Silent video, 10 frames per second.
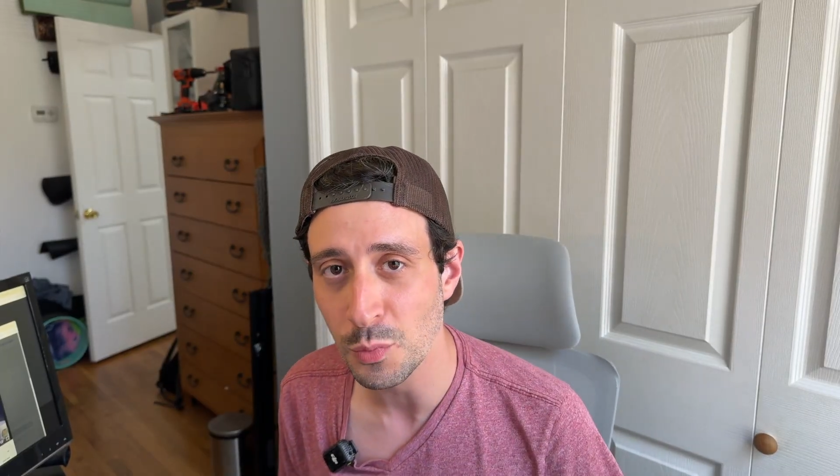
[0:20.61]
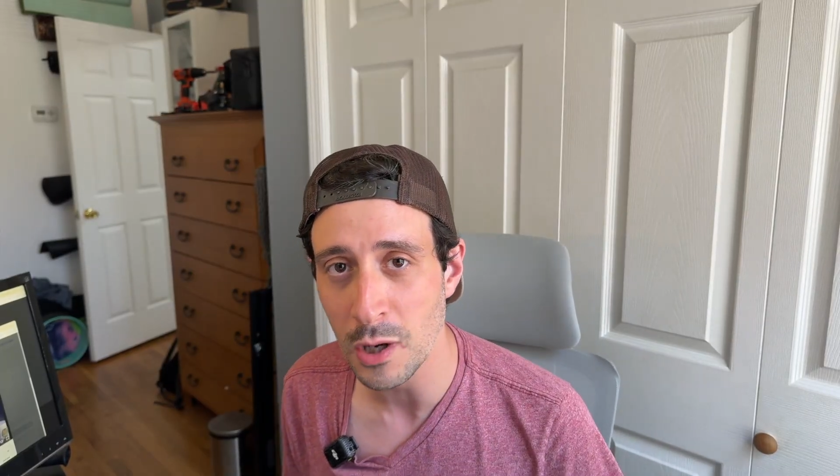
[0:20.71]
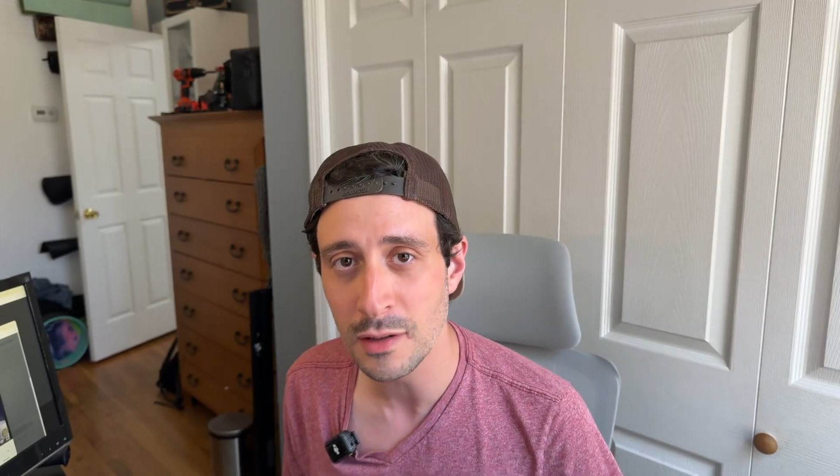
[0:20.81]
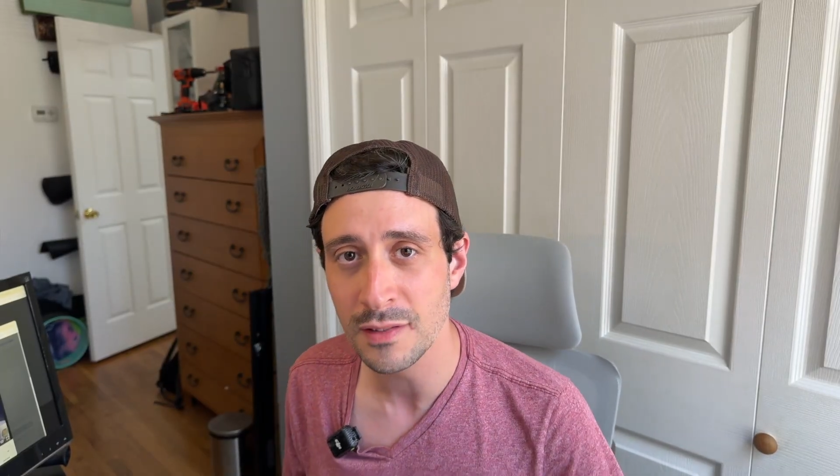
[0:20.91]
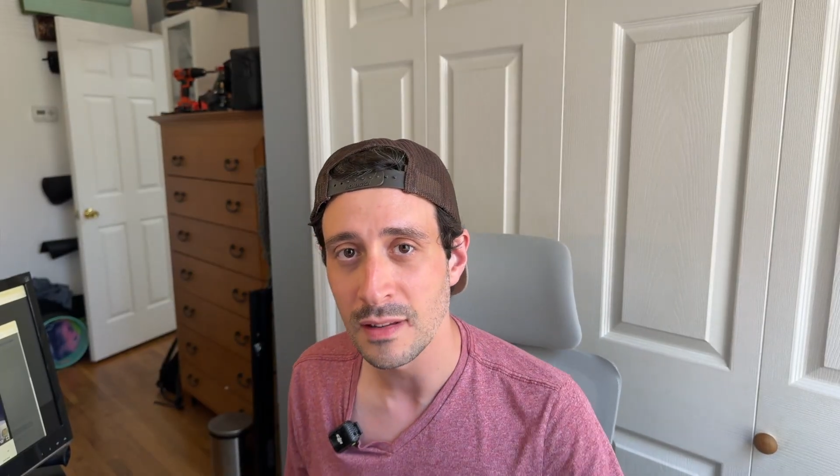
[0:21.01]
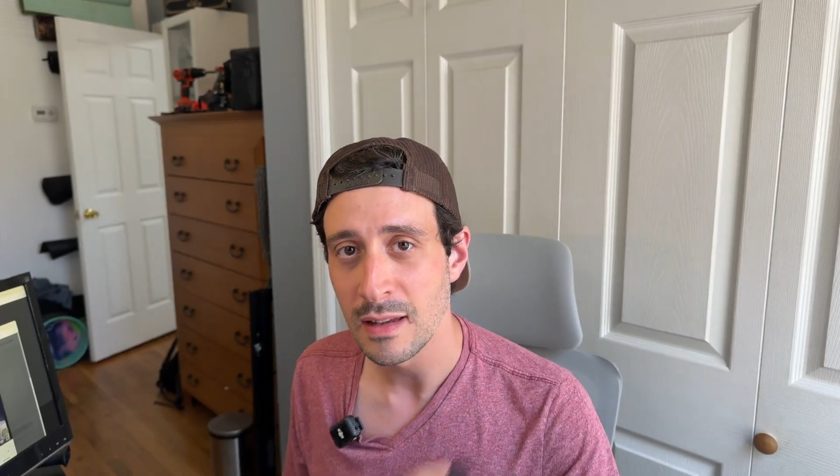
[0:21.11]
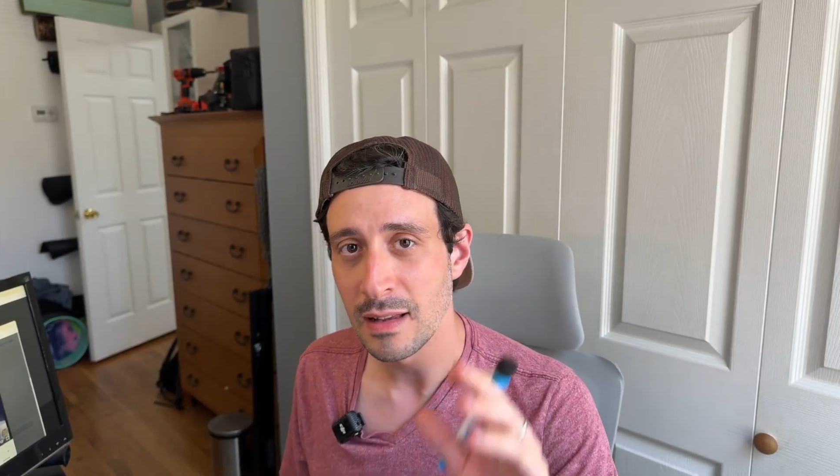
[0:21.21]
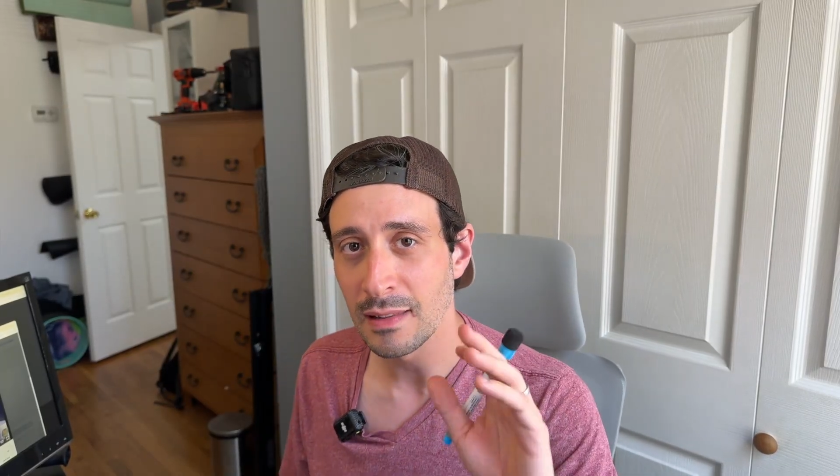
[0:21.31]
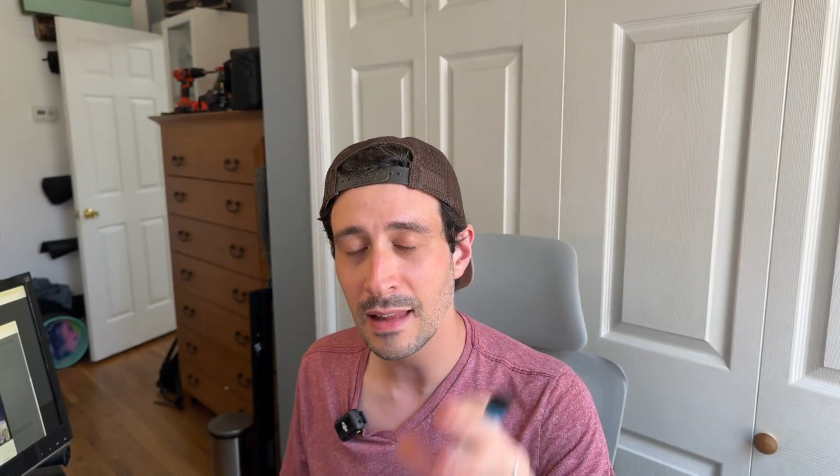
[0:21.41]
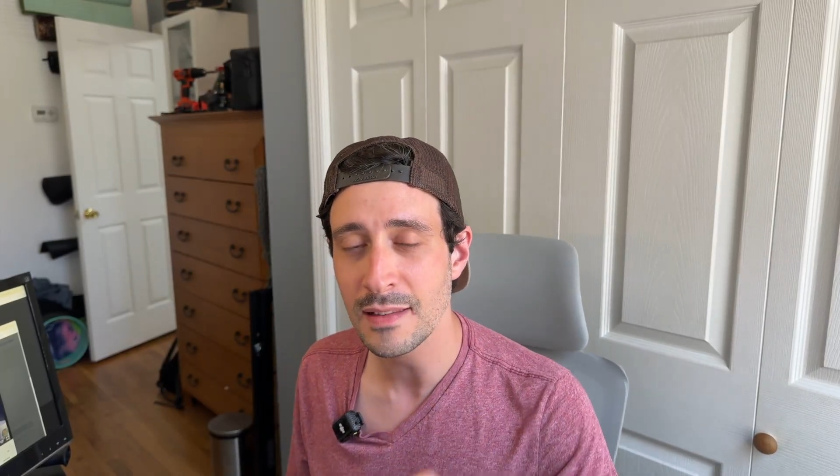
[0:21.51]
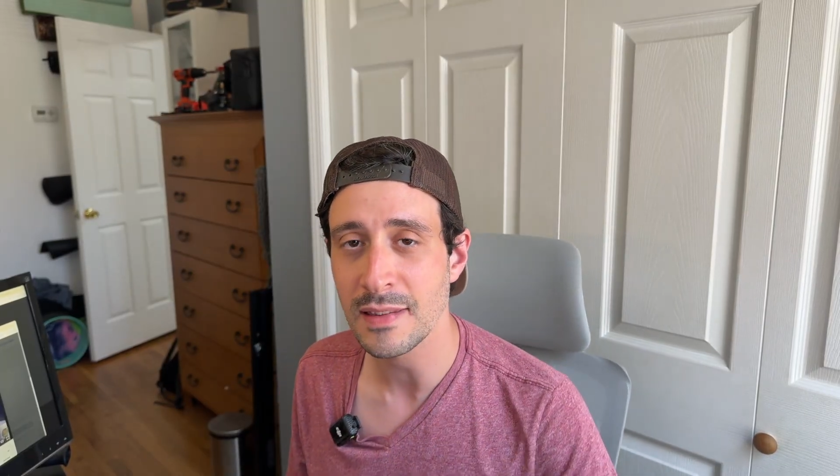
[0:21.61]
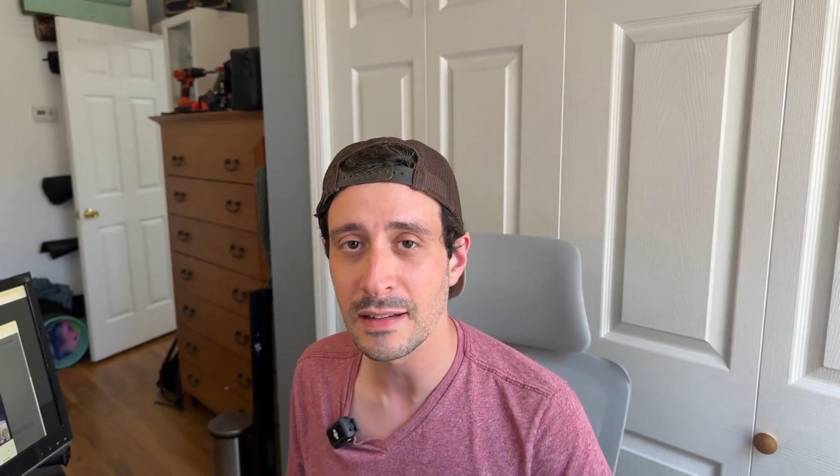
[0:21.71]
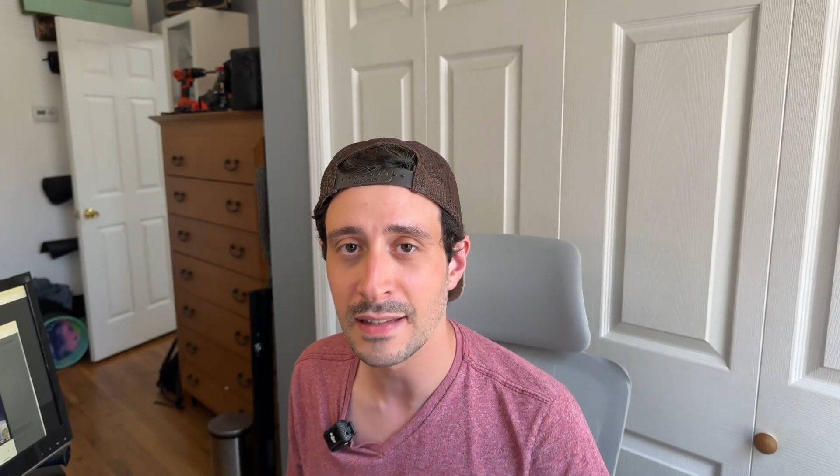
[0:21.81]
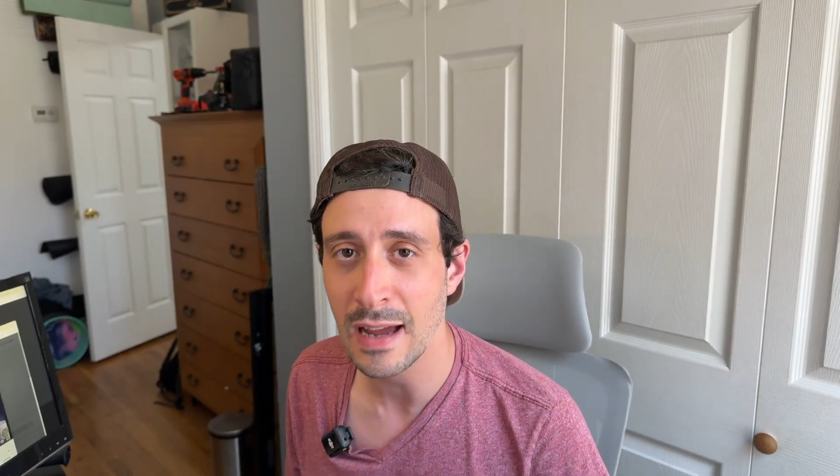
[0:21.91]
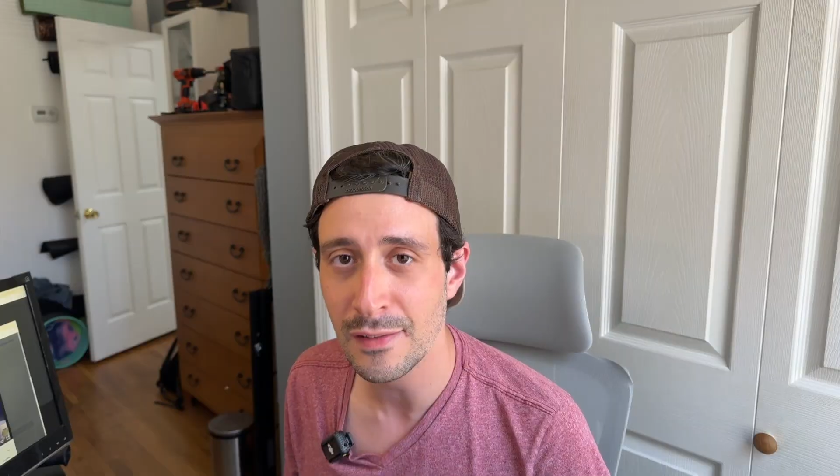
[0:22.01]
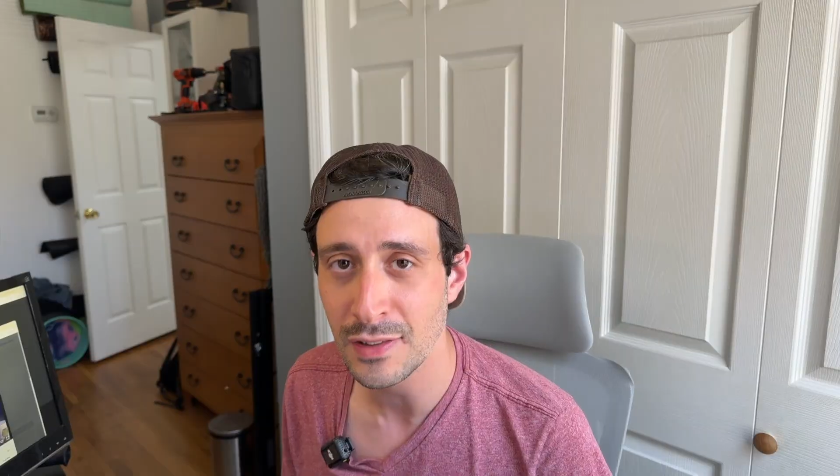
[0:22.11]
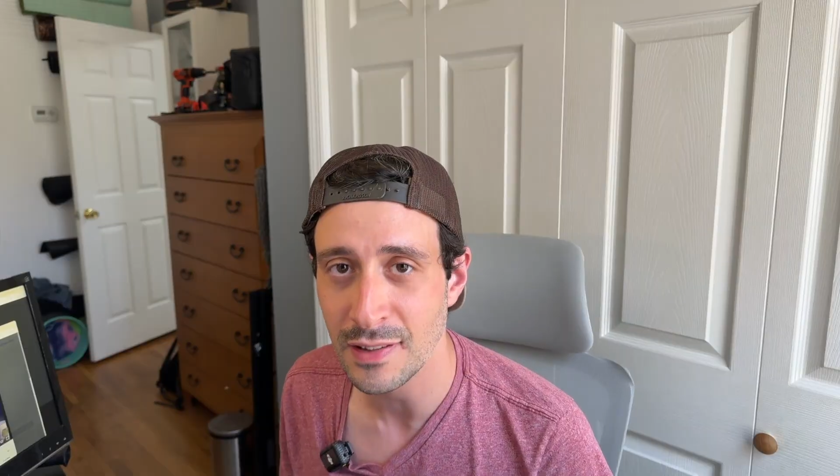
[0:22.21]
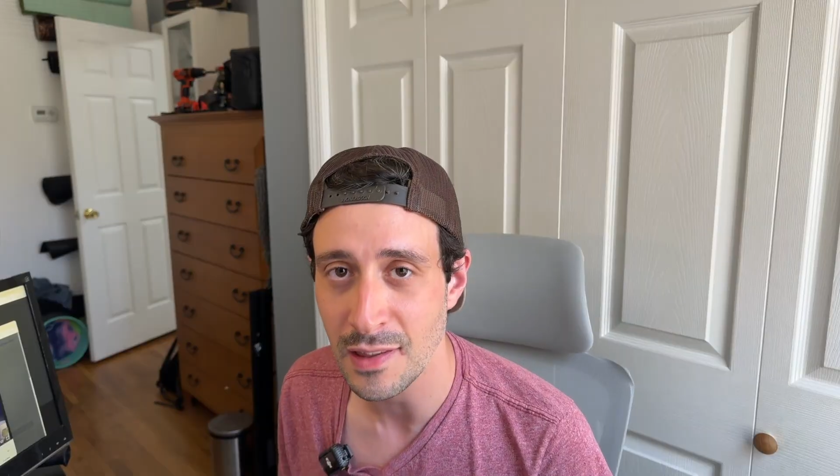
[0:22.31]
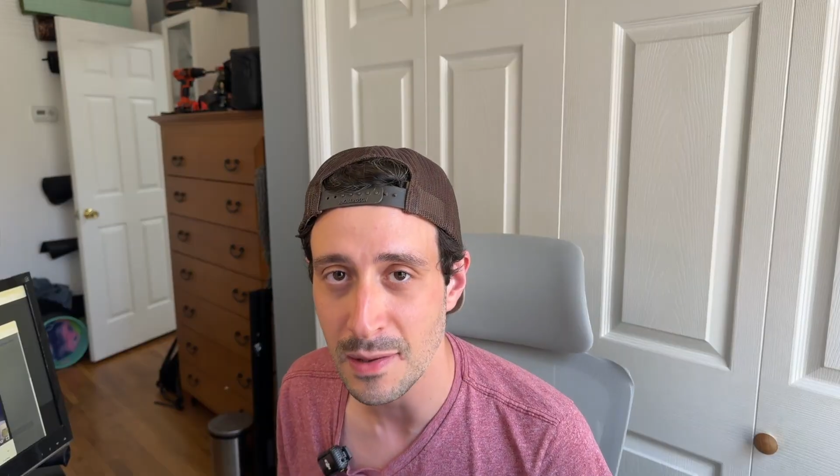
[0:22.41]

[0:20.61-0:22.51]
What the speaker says: works. Let's dive into the